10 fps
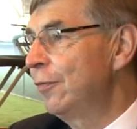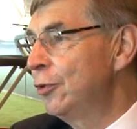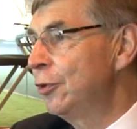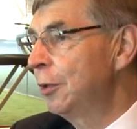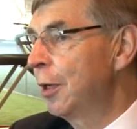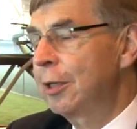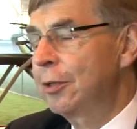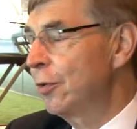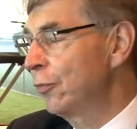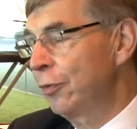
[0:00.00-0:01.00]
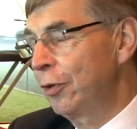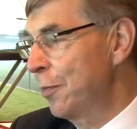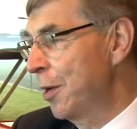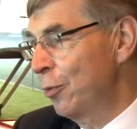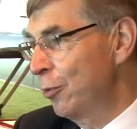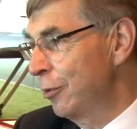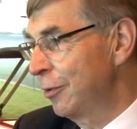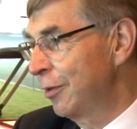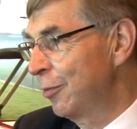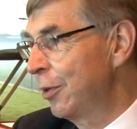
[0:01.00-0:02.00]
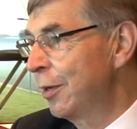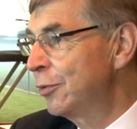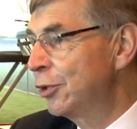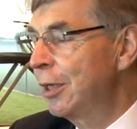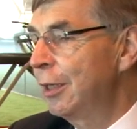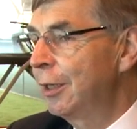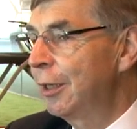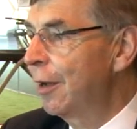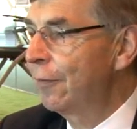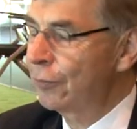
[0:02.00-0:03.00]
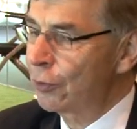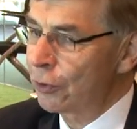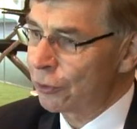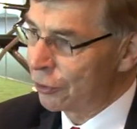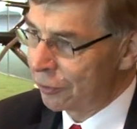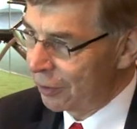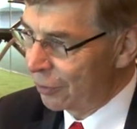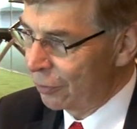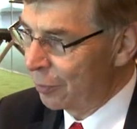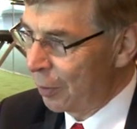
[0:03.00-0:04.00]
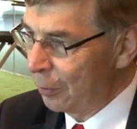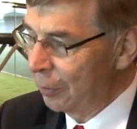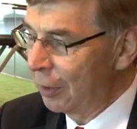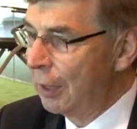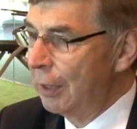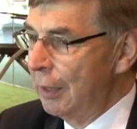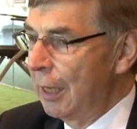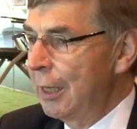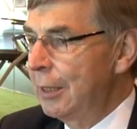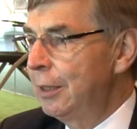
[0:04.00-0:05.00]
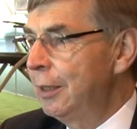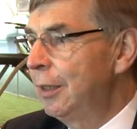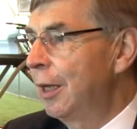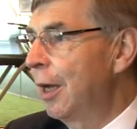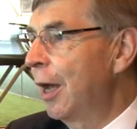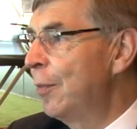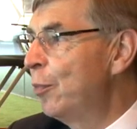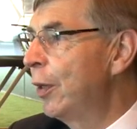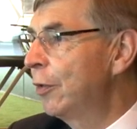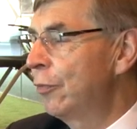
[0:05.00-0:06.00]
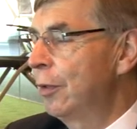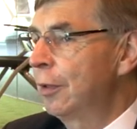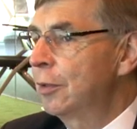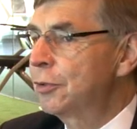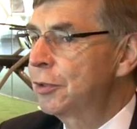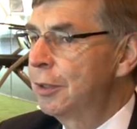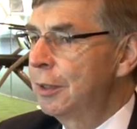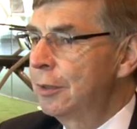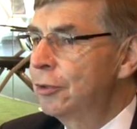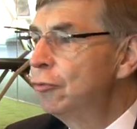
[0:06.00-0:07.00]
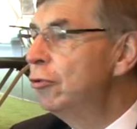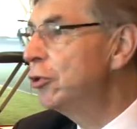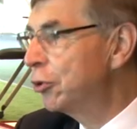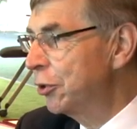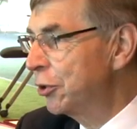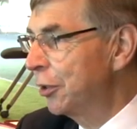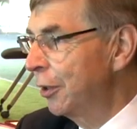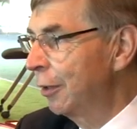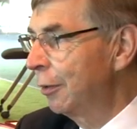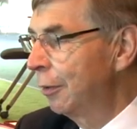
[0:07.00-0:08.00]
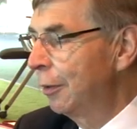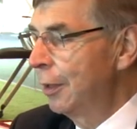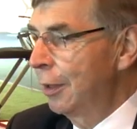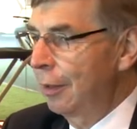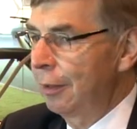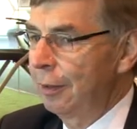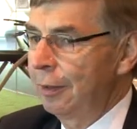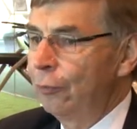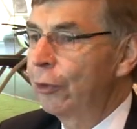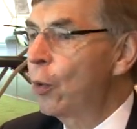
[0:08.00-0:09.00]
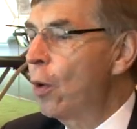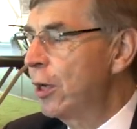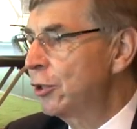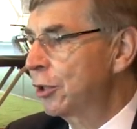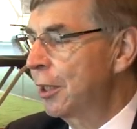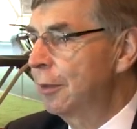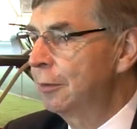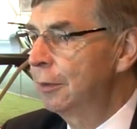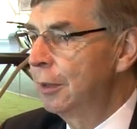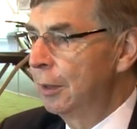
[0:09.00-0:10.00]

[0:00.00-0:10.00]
fishing, I can't think about work. Mm When I'm sailing, I have to concentrate on the boat. I, I pick things that are interesting, yeah. uh, require skill,